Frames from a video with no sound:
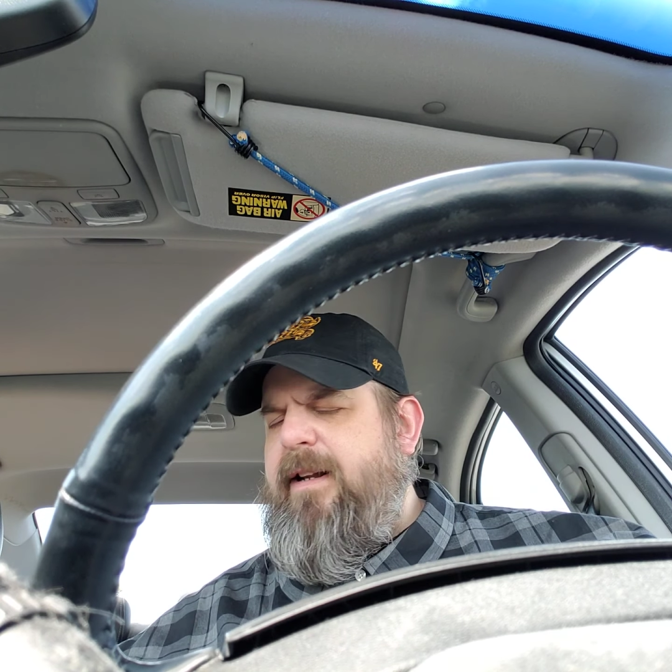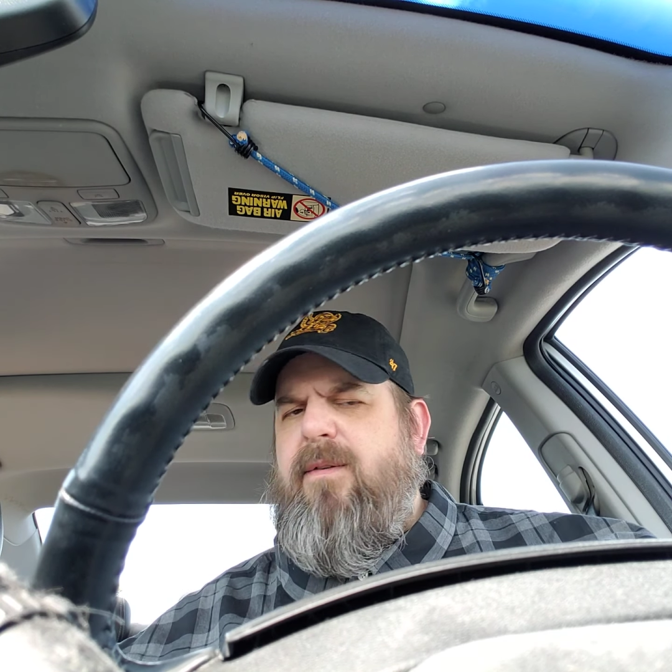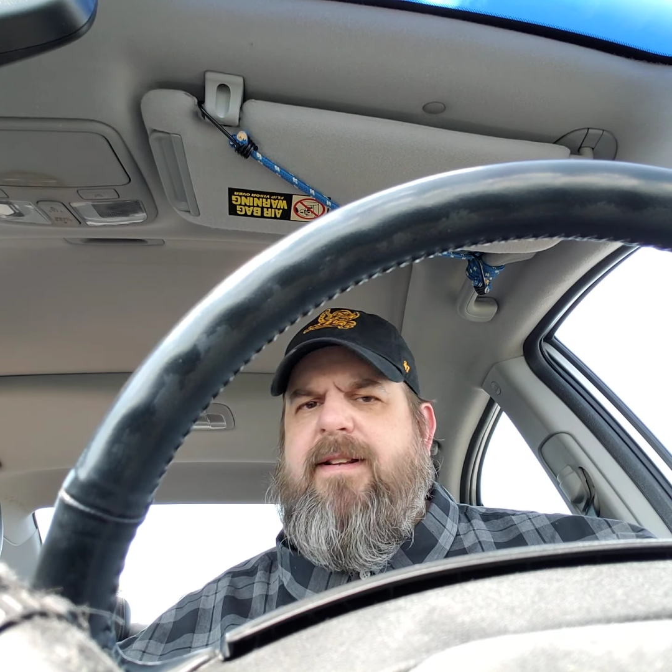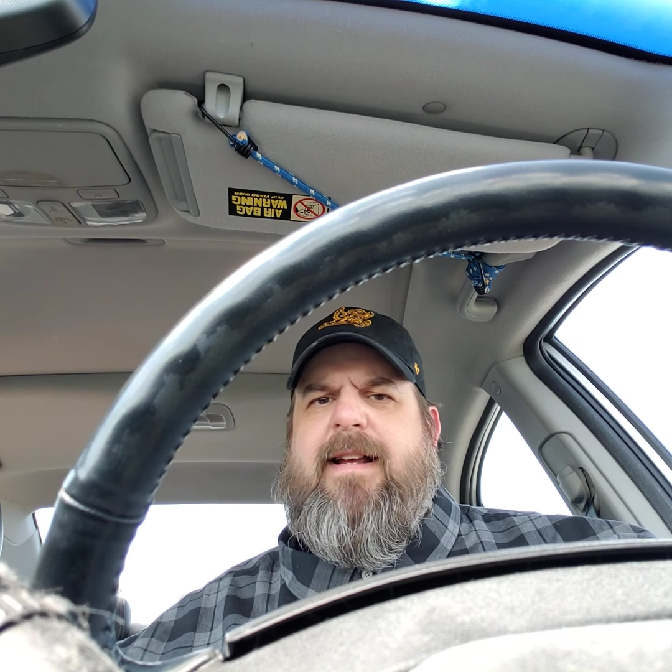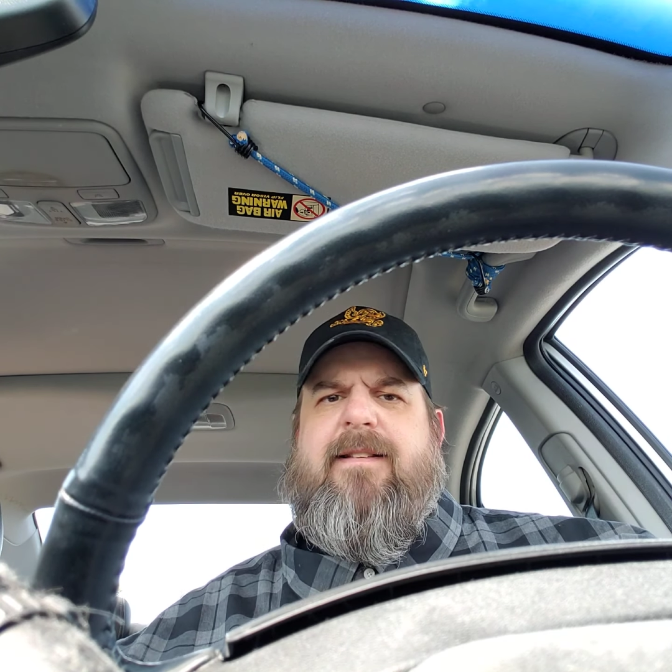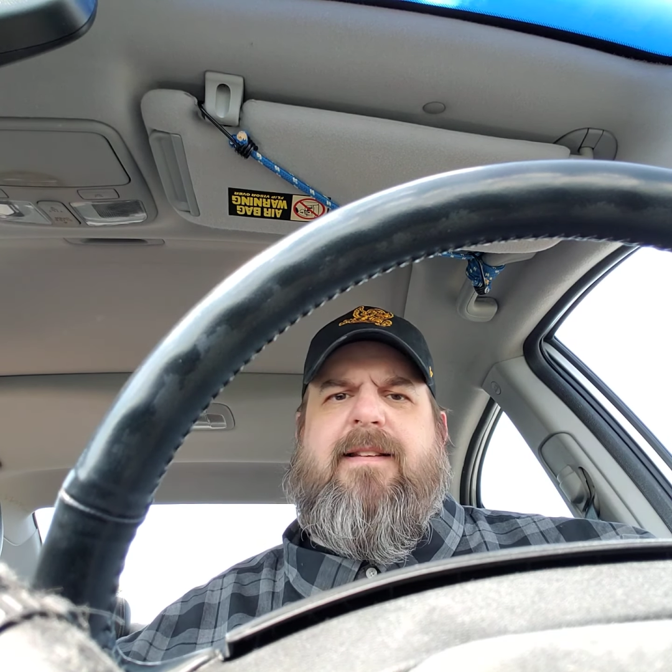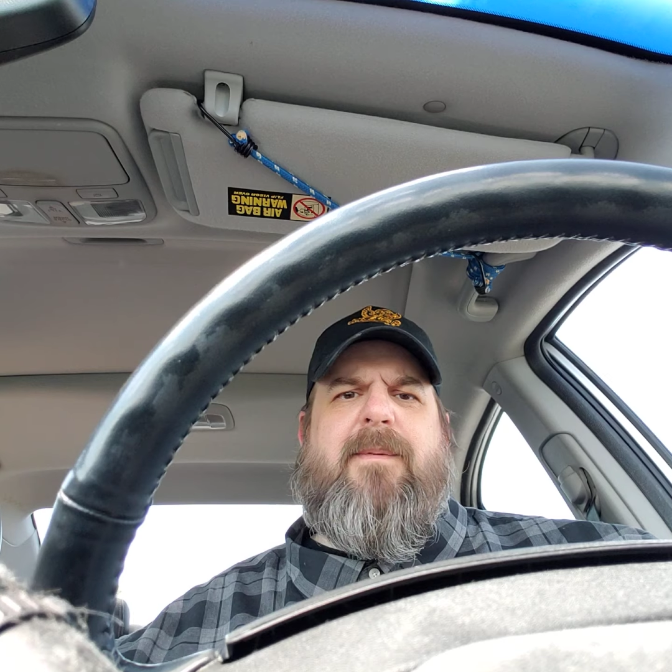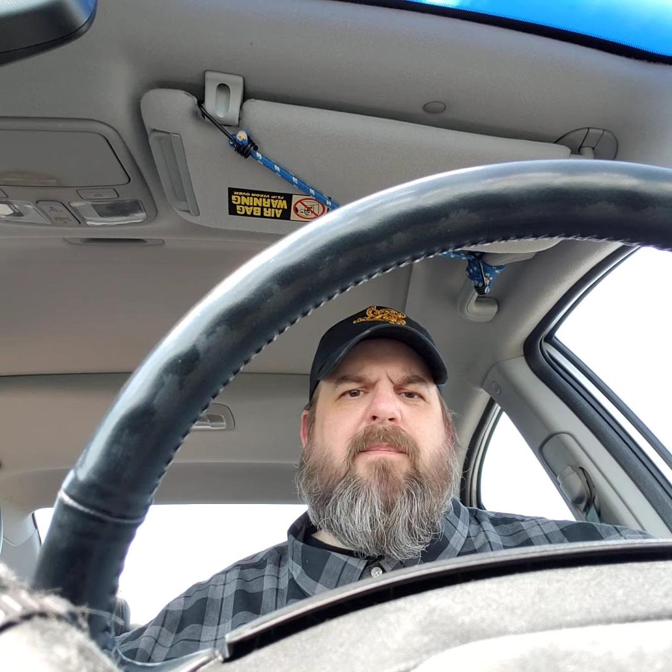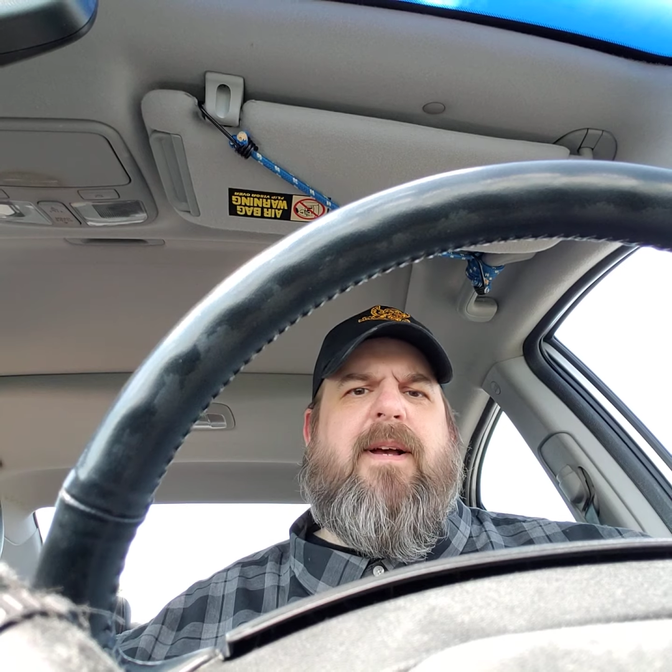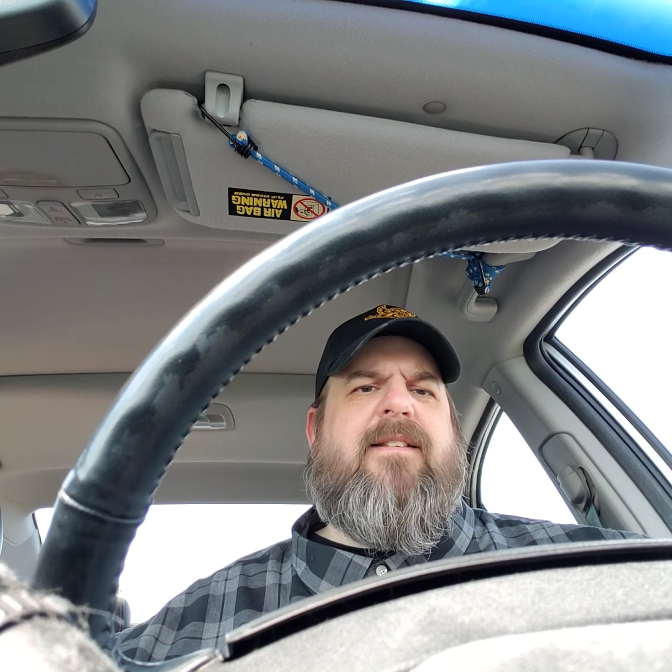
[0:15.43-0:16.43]
always has
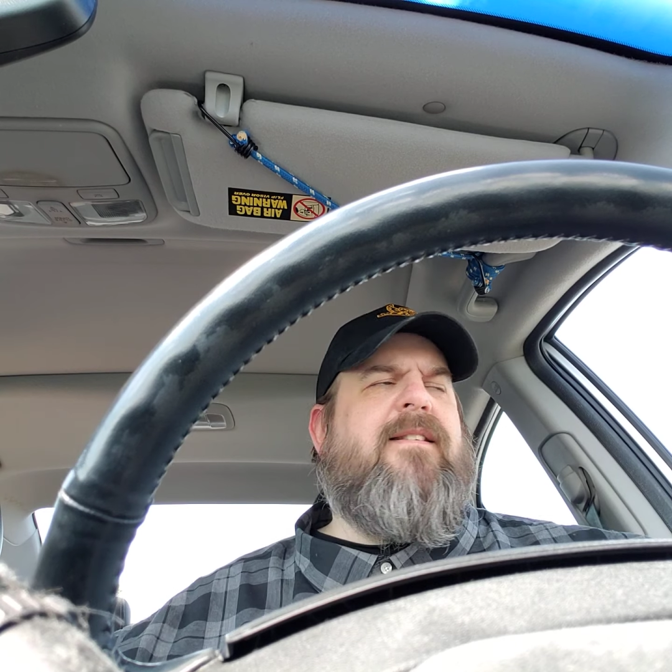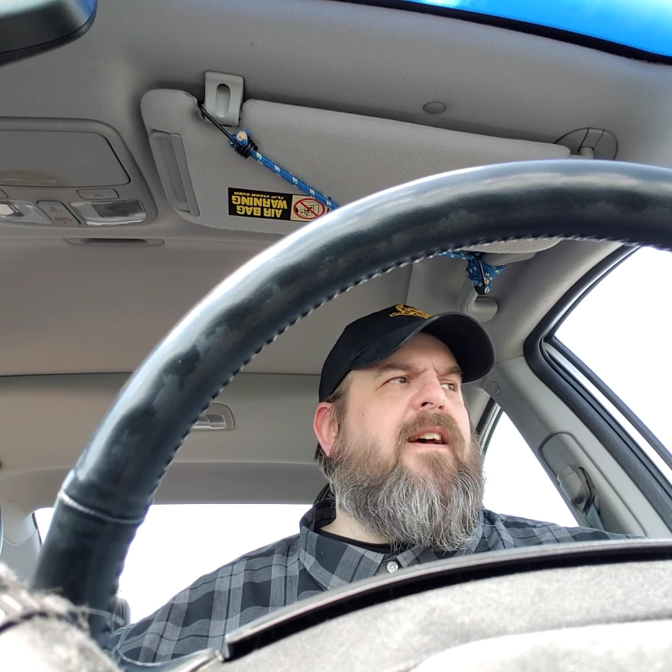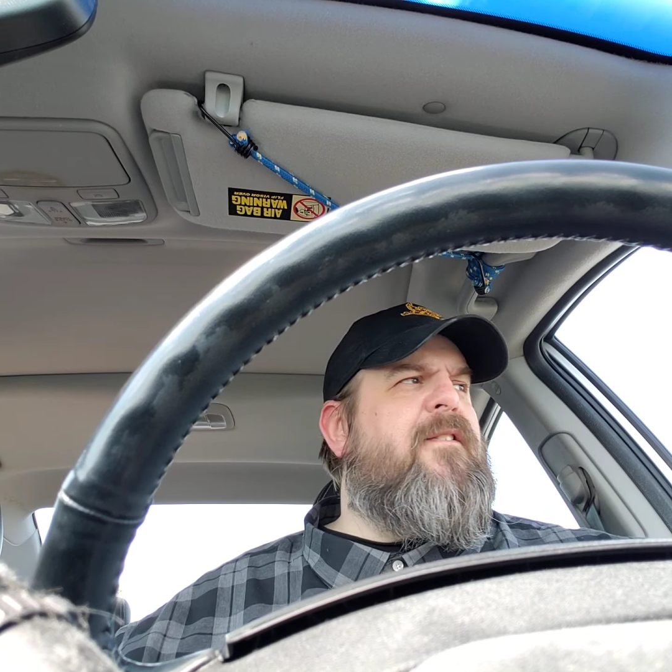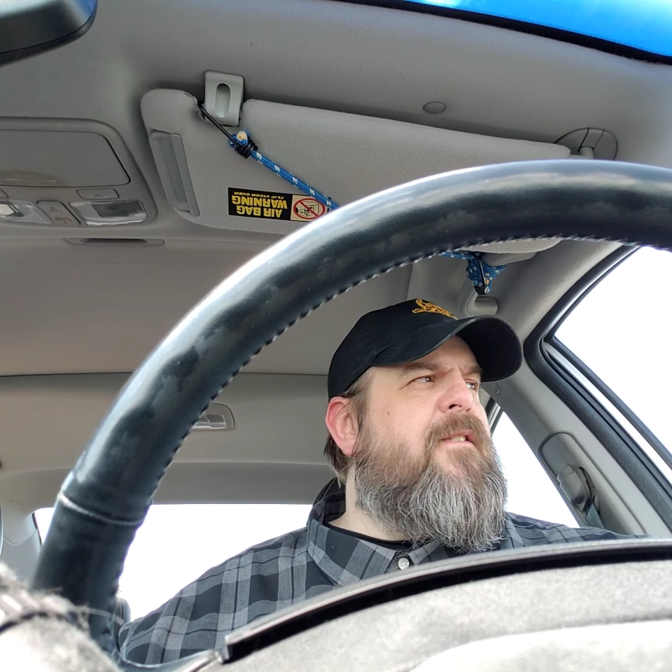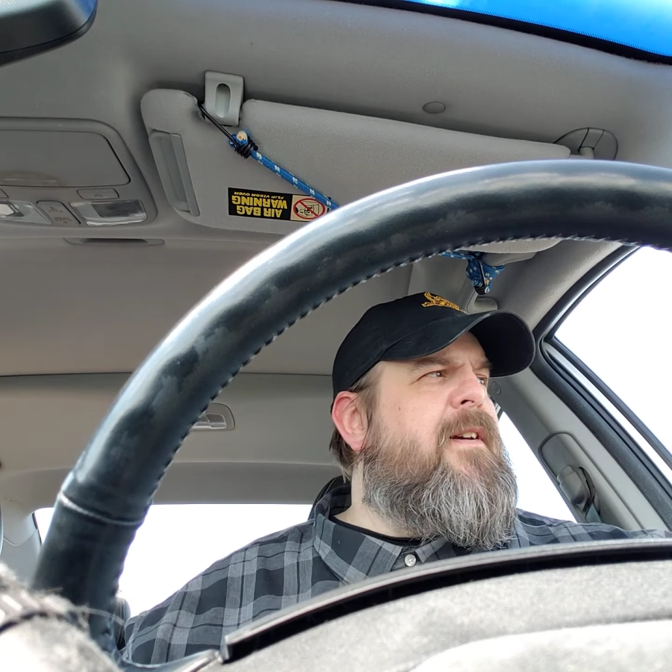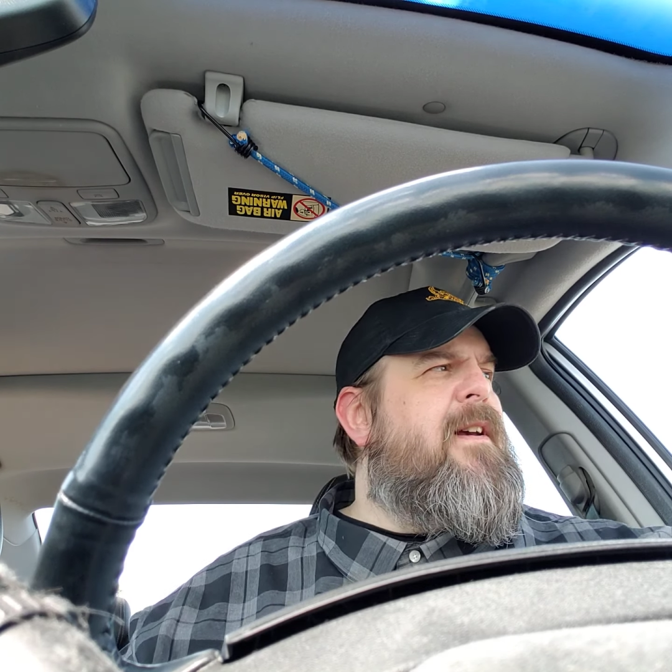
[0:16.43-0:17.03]
seemed the best stuff.